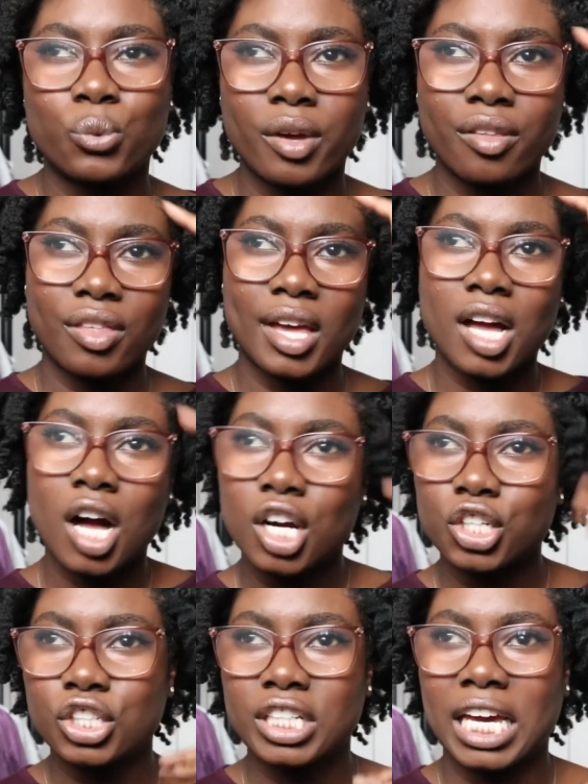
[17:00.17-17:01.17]
with like
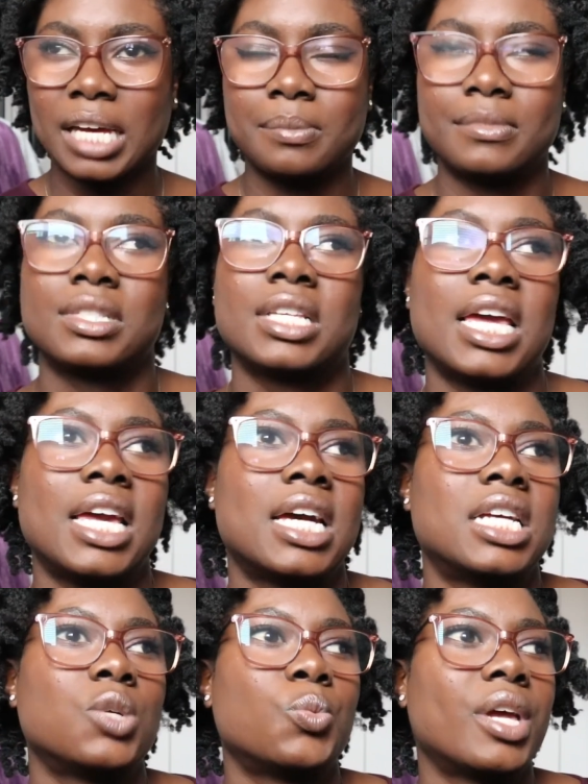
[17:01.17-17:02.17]
Hunger Games
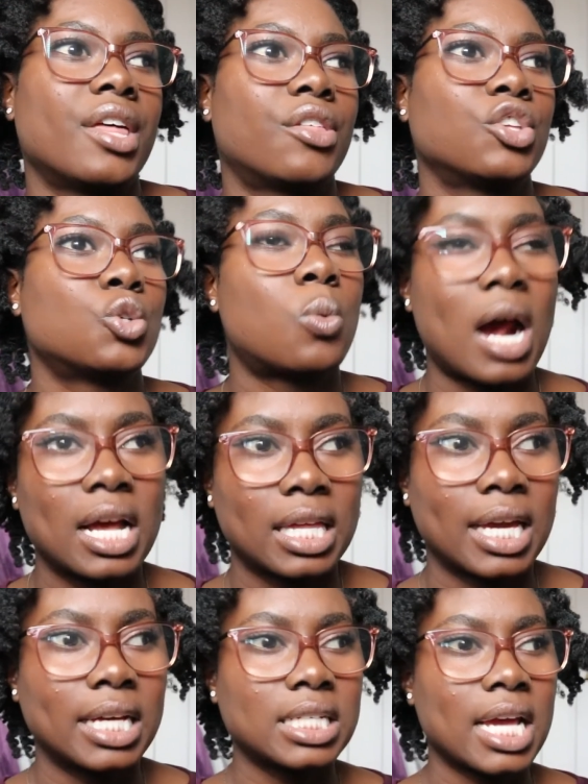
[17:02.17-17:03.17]
and with
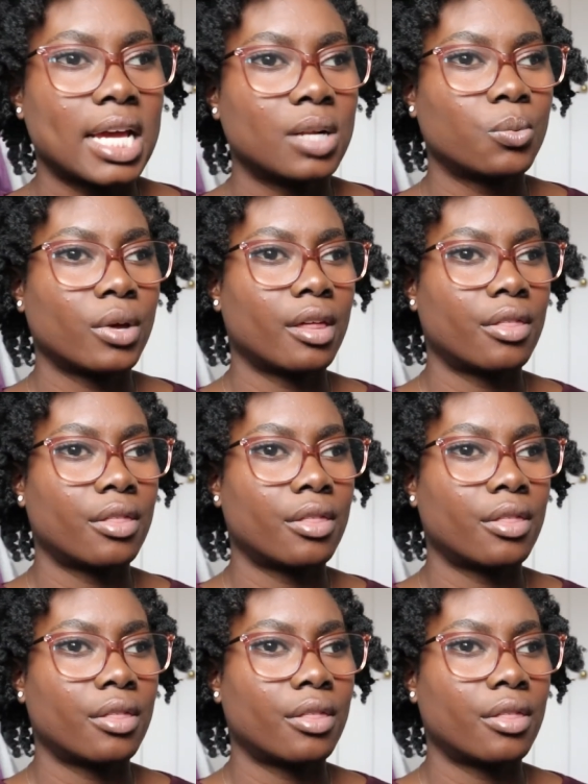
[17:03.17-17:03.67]
Twilight and with